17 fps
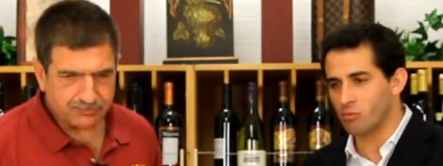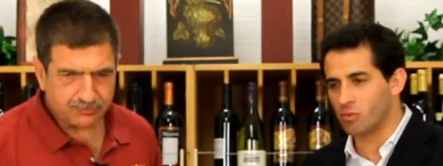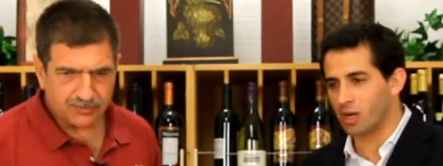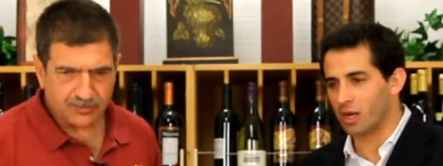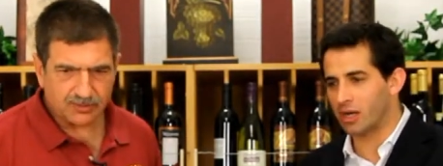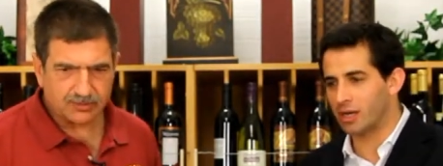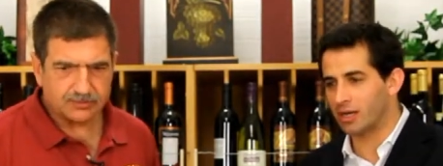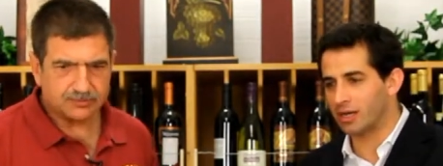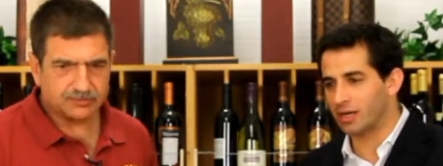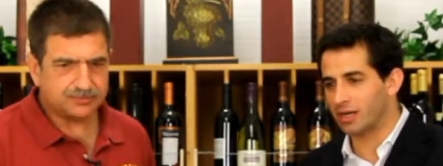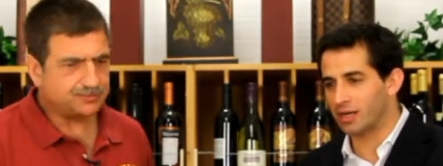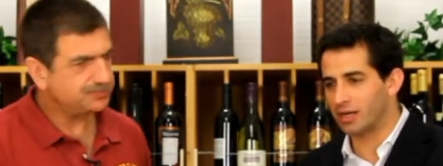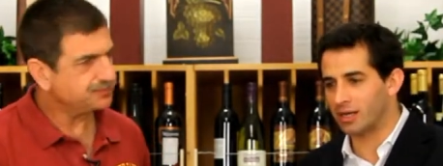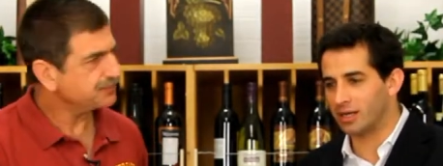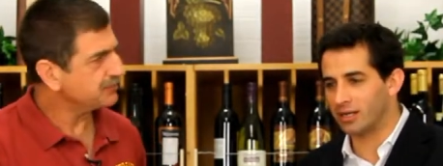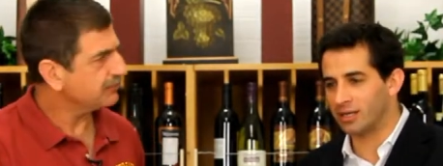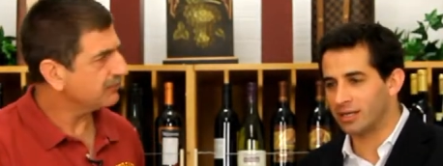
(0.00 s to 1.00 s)

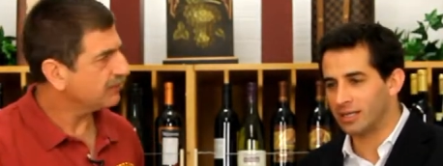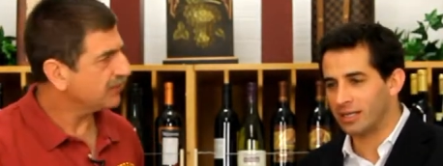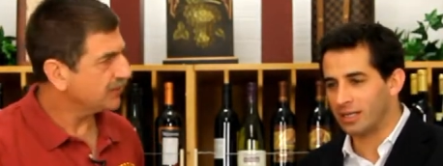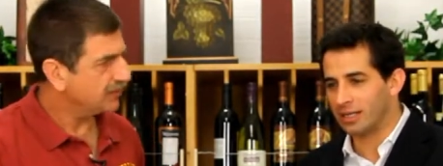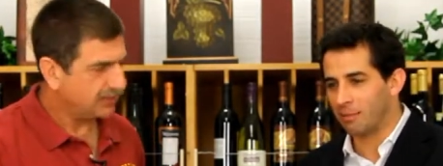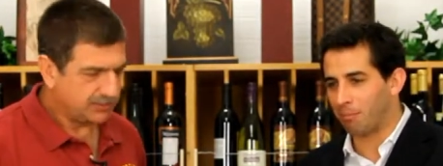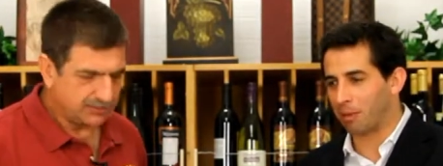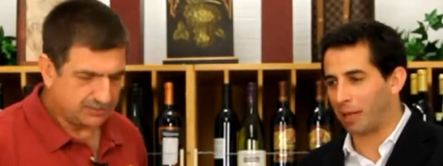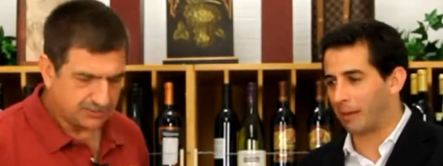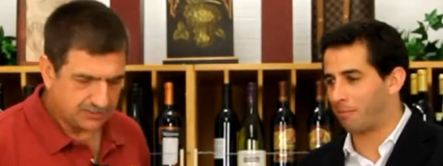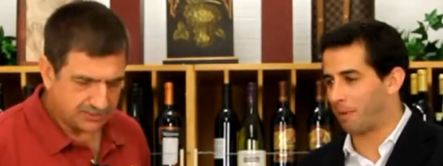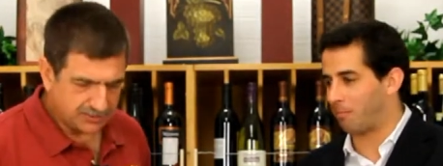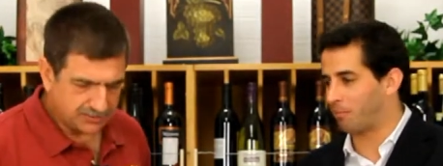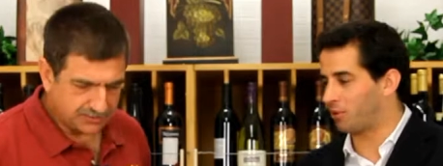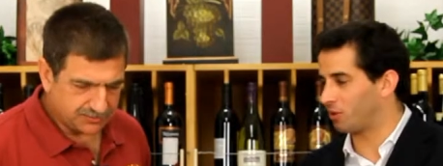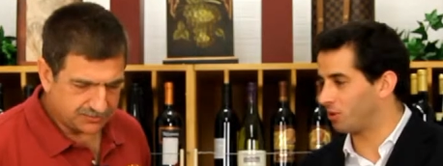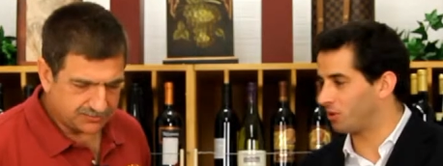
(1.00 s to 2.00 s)
Speaker 1: uh, black
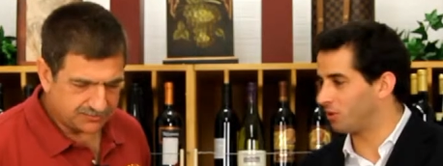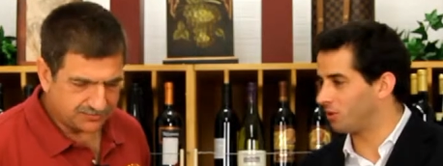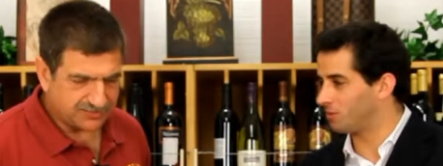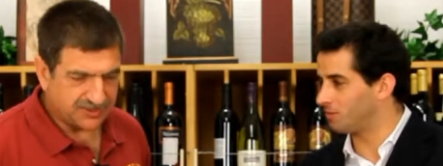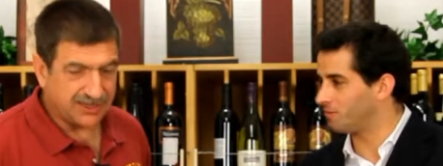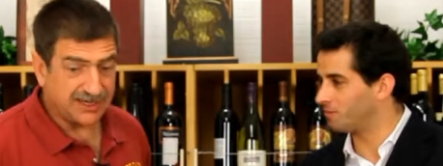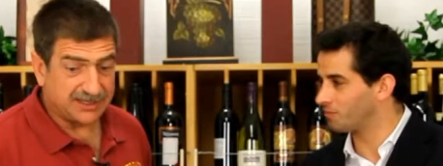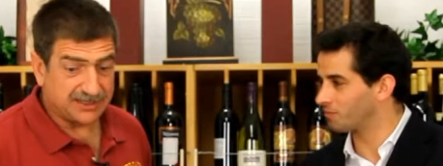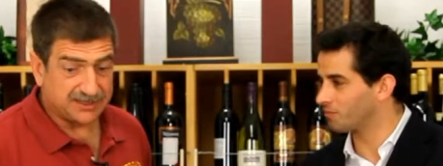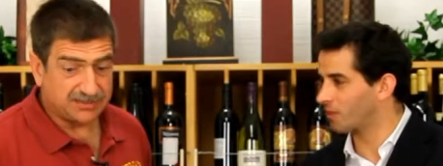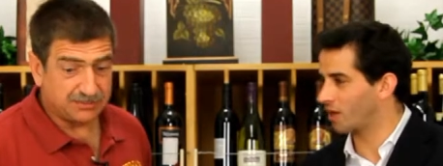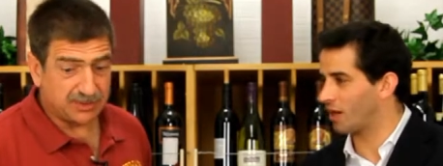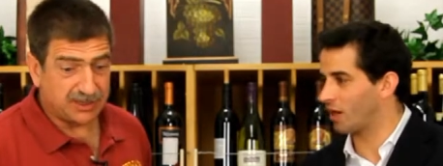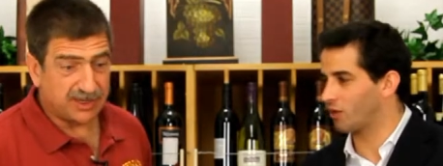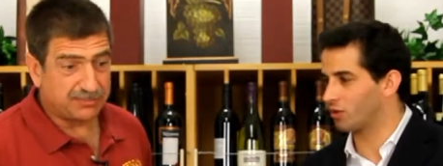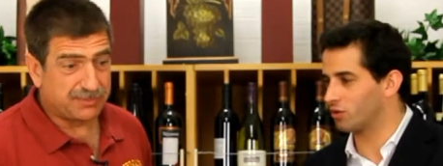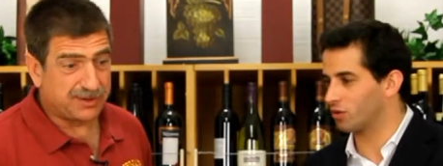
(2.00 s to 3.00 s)
pepper yes,
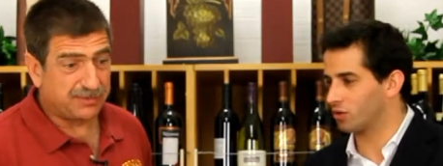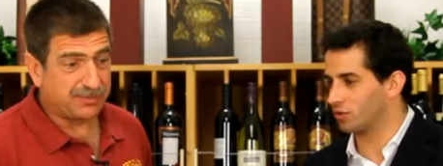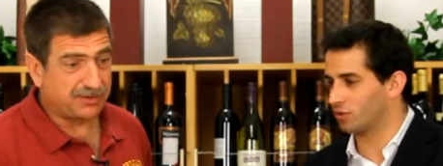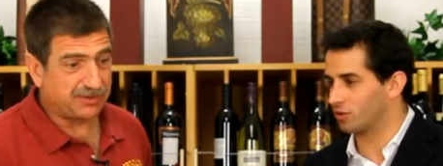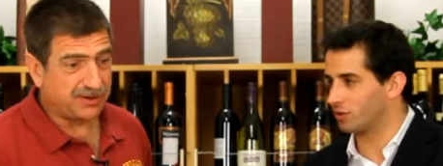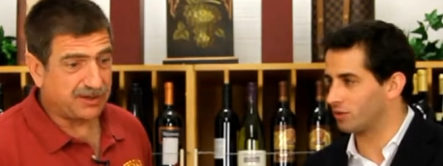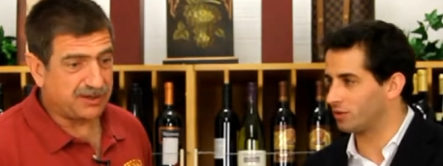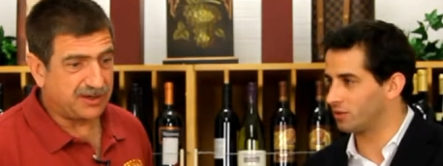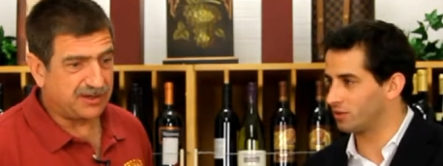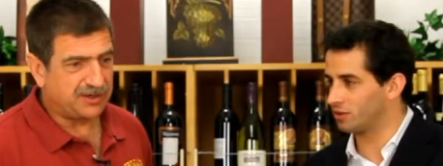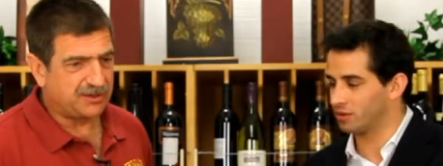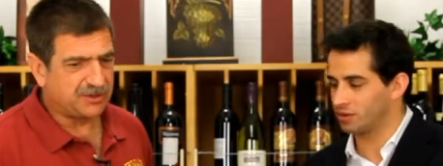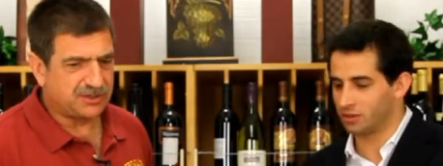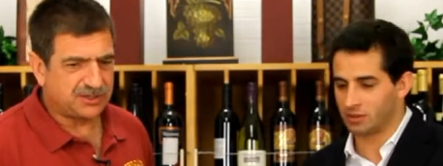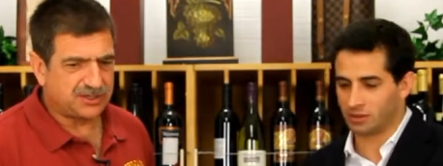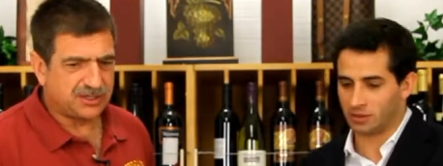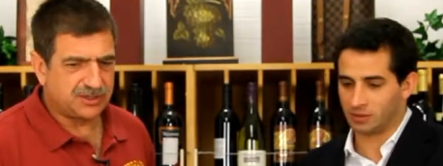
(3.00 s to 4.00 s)
character black pepper, to it. Right. And
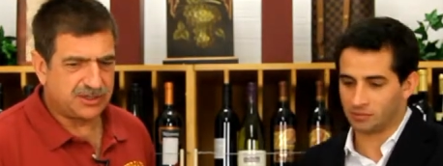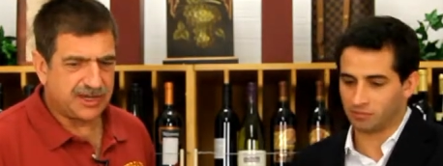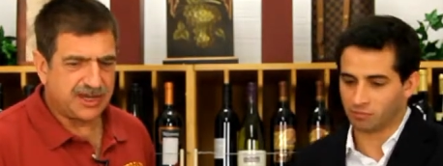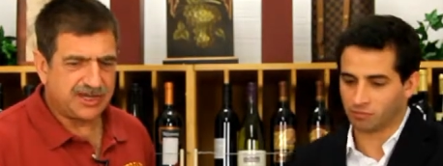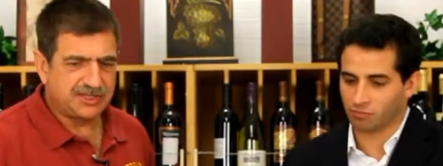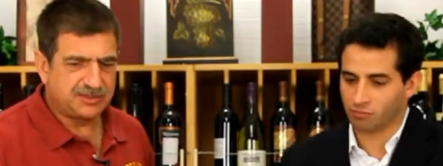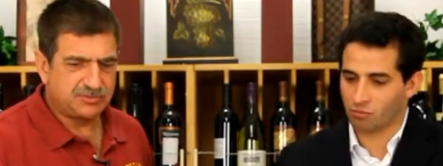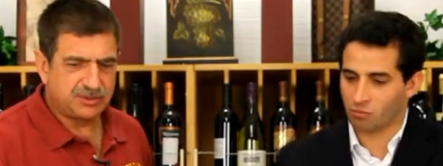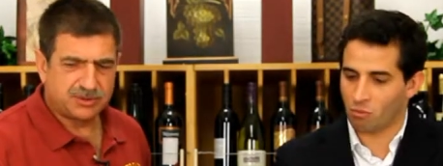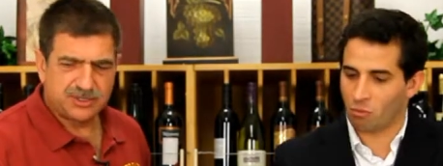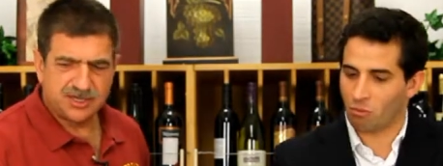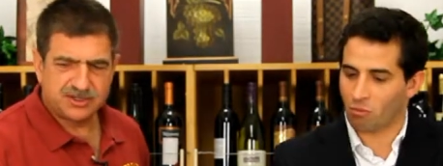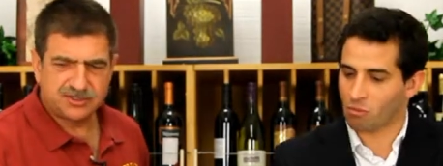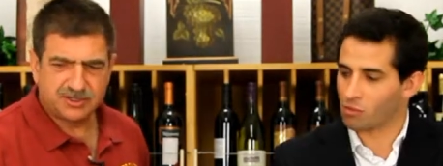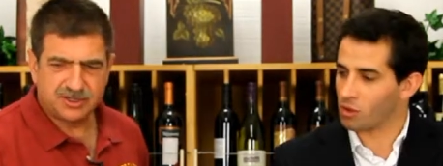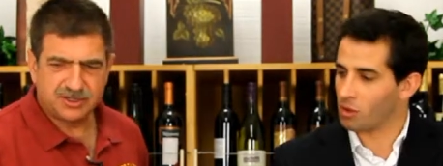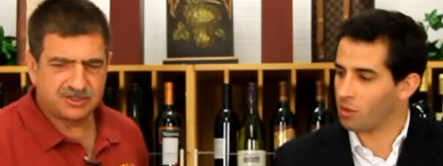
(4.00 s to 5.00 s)
there, is there an aging
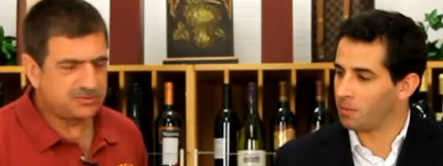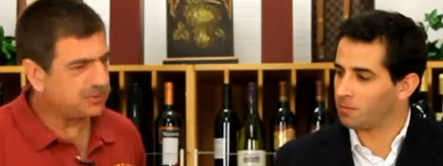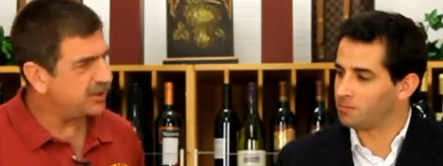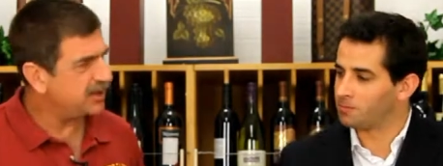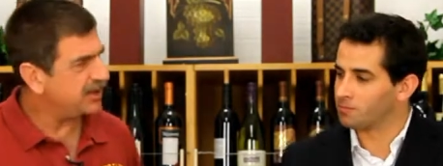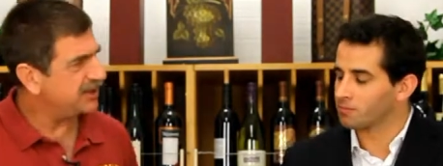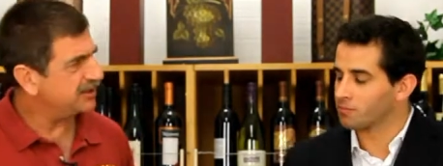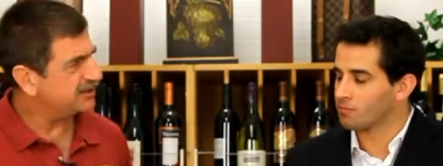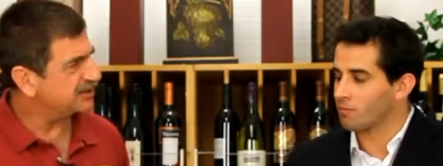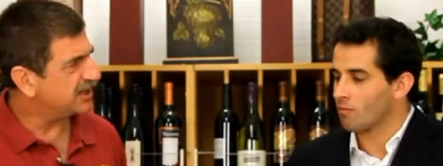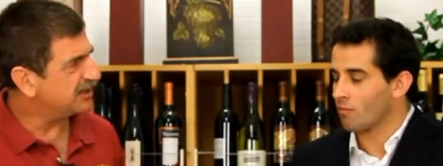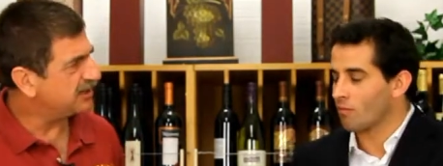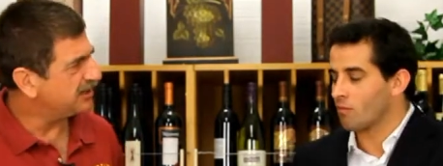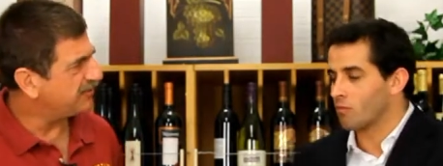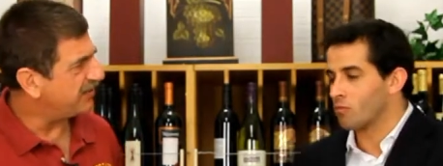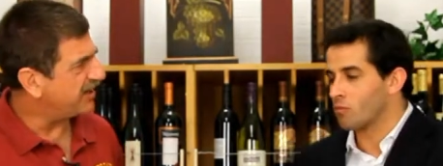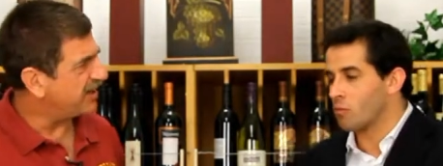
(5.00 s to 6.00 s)
potential to this wine? It's got
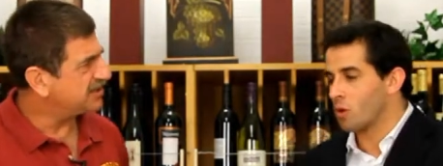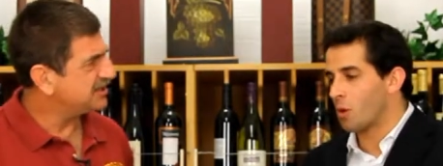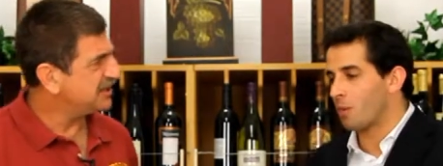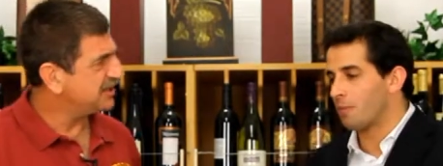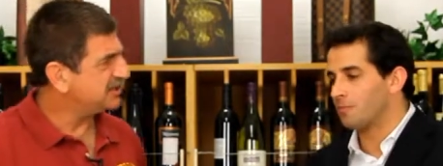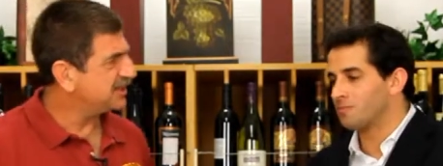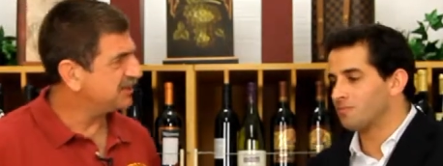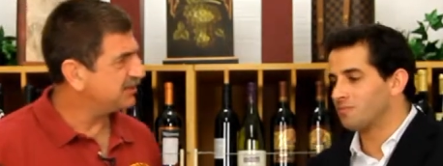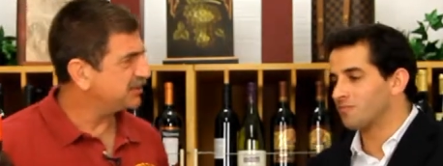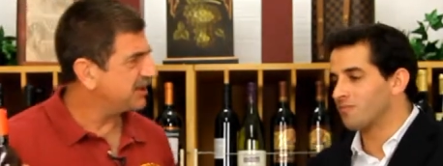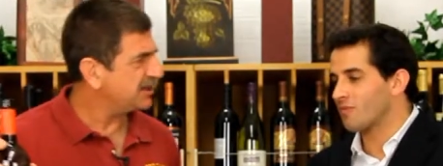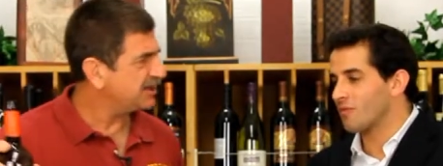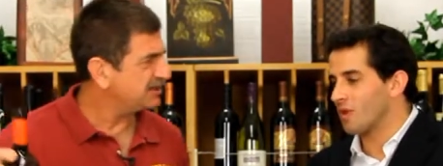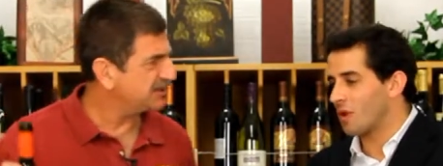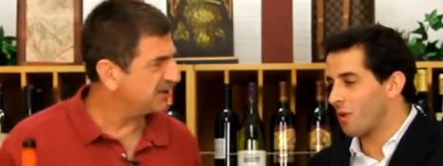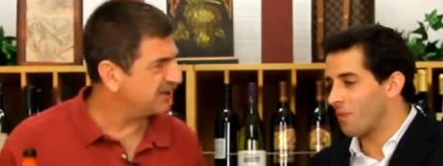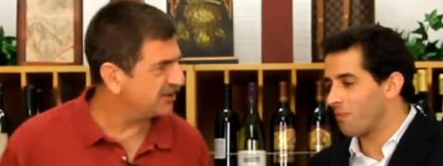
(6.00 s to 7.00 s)
enough acid. It seems like
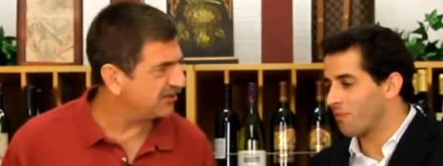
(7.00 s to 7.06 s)
it's going to